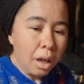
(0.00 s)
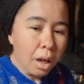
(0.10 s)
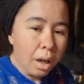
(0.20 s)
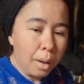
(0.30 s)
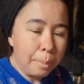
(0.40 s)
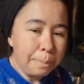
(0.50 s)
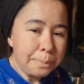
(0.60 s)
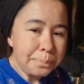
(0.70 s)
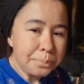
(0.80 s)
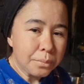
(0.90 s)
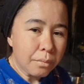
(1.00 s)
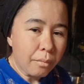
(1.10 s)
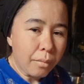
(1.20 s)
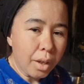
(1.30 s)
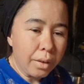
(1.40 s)
then
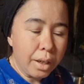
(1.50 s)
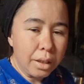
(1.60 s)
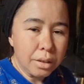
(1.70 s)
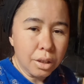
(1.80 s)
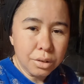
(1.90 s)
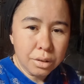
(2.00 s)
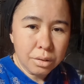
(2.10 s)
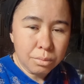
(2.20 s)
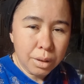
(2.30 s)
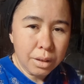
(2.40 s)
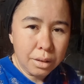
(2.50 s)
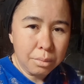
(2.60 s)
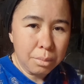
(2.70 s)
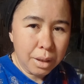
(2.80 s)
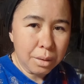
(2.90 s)
it doesn't really
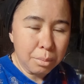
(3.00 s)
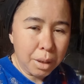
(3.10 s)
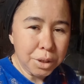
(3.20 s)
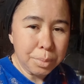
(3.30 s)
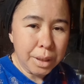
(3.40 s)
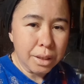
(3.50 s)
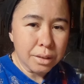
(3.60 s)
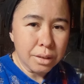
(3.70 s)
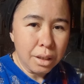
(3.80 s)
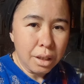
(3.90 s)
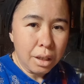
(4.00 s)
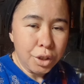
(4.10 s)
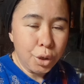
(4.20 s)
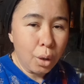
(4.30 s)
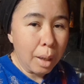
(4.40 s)
matter much, because
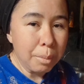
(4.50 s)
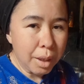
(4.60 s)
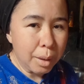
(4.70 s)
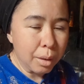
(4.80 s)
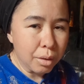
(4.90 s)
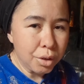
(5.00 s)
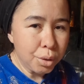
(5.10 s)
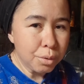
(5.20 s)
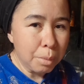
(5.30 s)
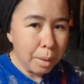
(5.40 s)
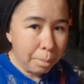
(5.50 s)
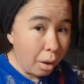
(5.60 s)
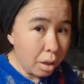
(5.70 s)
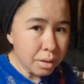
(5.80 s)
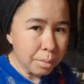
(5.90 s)
I'm gonna use my
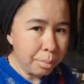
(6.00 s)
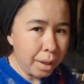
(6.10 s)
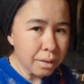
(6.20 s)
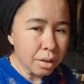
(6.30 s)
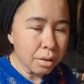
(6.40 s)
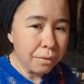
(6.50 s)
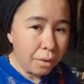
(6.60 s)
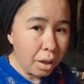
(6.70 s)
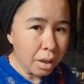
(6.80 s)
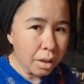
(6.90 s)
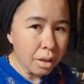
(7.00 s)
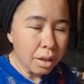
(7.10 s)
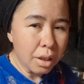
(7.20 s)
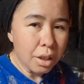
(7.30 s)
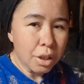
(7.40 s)
pots and pans on the fire.
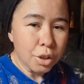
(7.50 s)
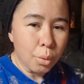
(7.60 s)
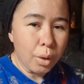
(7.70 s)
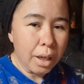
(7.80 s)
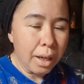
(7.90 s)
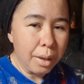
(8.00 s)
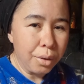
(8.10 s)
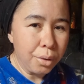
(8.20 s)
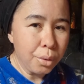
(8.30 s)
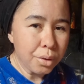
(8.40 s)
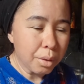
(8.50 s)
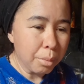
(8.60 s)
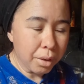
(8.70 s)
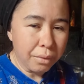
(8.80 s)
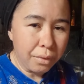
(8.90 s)
So when I use them
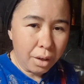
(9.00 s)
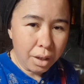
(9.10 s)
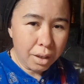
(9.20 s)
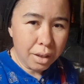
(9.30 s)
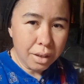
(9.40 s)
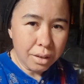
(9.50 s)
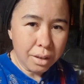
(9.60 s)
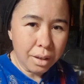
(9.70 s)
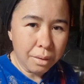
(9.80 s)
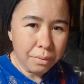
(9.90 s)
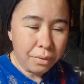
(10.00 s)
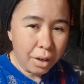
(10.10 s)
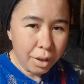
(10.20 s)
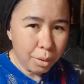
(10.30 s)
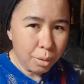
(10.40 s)
on the
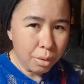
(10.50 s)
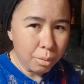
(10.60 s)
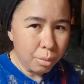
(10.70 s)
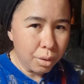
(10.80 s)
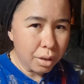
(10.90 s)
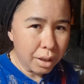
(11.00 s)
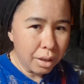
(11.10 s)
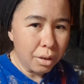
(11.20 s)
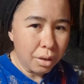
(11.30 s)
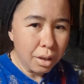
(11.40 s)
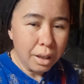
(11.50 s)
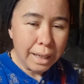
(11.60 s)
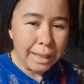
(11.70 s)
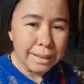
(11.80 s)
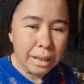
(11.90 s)
fire will kill
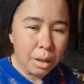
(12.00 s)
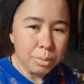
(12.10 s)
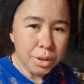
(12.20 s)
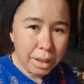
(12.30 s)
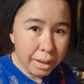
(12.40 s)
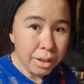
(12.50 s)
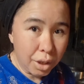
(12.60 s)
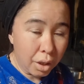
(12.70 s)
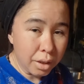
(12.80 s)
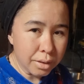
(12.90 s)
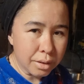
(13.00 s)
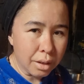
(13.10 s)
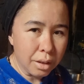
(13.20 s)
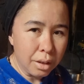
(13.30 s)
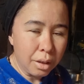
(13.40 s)
and sanitize
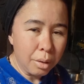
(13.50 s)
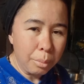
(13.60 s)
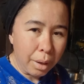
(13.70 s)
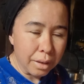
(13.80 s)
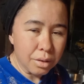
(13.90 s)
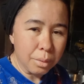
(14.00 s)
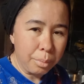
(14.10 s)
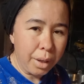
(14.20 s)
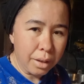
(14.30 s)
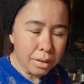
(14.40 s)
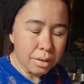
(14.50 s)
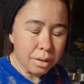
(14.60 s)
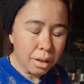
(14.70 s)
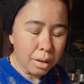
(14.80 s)
the pots and pans